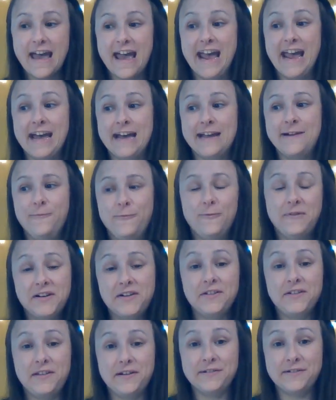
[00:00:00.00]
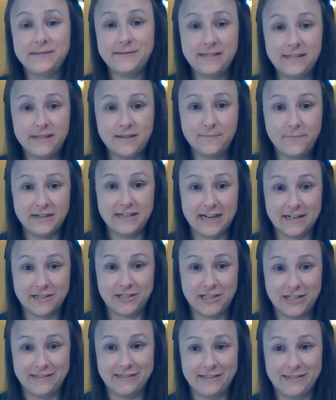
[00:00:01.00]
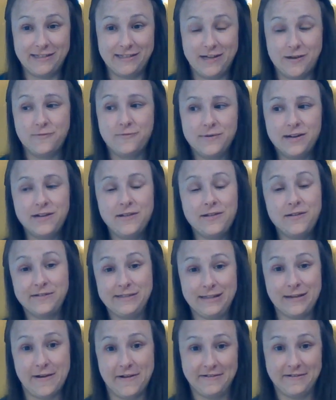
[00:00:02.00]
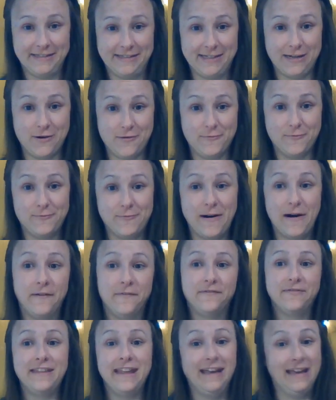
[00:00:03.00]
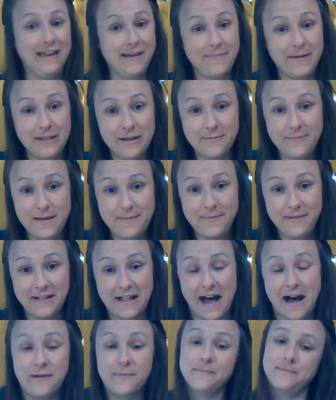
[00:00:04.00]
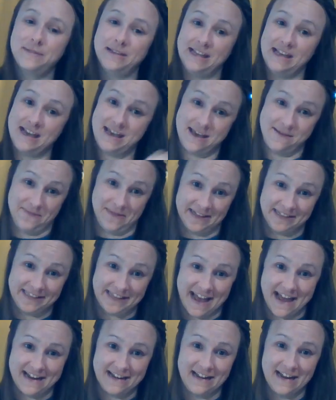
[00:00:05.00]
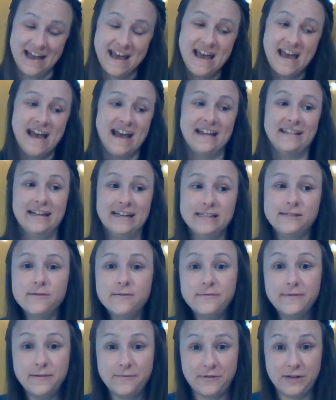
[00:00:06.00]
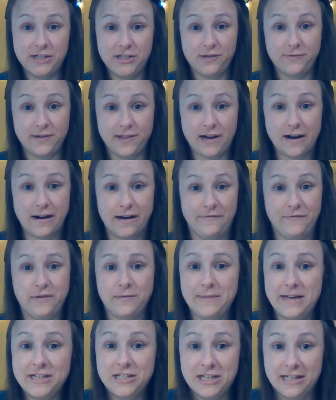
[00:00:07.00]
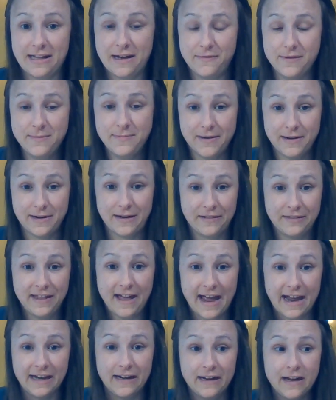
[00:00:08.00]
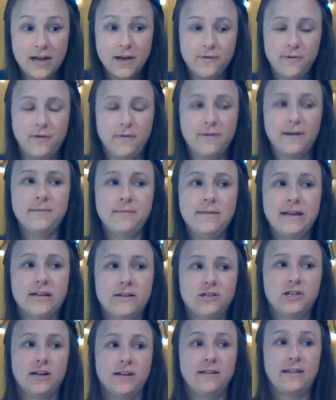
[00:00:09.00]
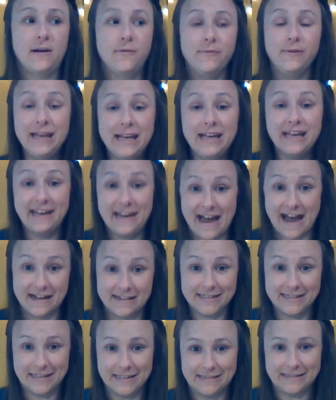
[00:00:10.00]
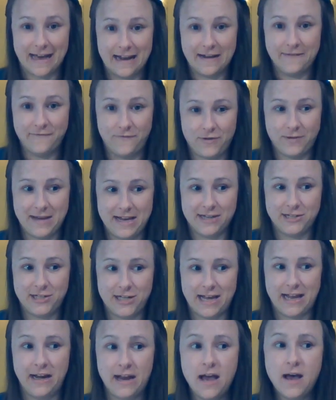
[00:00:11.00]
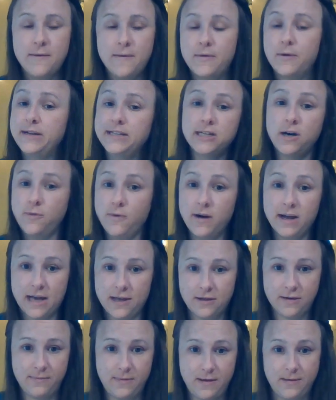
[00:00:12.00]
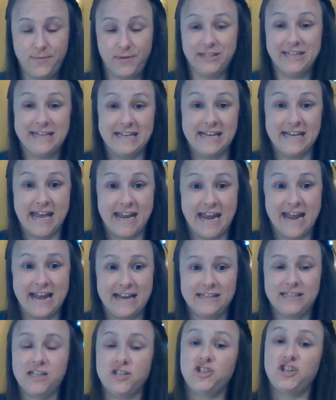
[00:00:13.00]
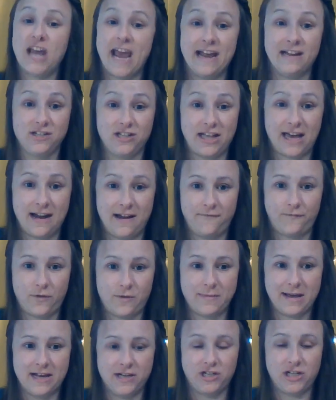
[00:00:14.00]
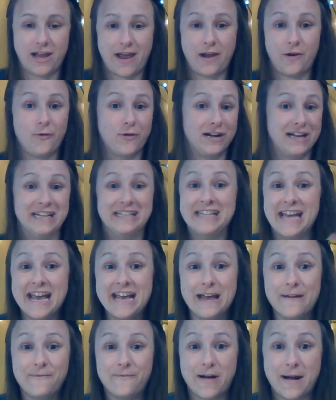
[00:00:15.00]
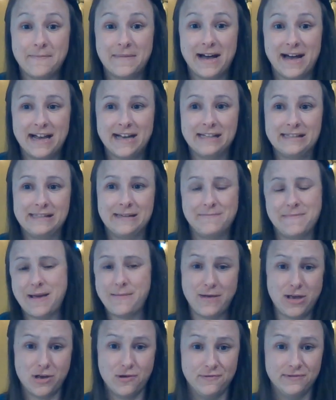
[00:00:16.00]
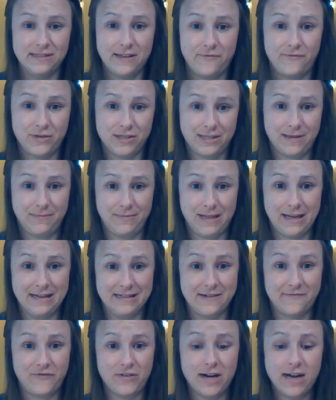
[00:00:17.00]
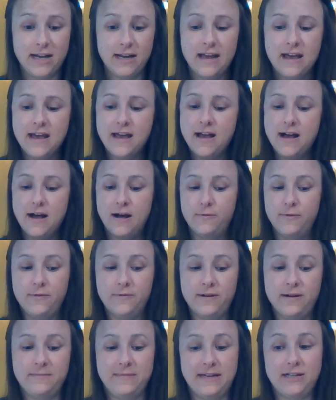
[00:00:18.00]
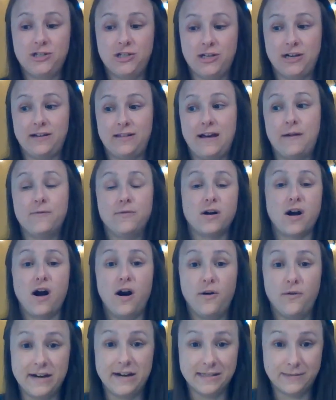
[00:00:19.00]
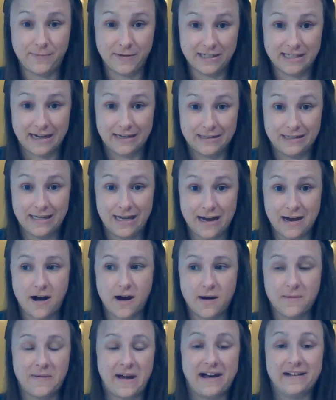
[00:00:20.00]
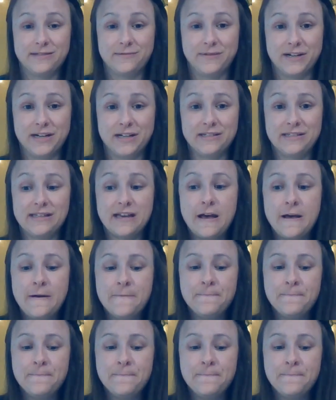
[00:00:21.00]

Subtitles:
And what do those protections do? What do those locks do? Well, they keep other people out, but they keep us in. And that's what we want to do with our information that we put online. We want to make sure that we can access that information, but we don't want other people to get in to change that information or to take it from us and maybe use it for something different. We want to make sure that we're always protecting our passwords.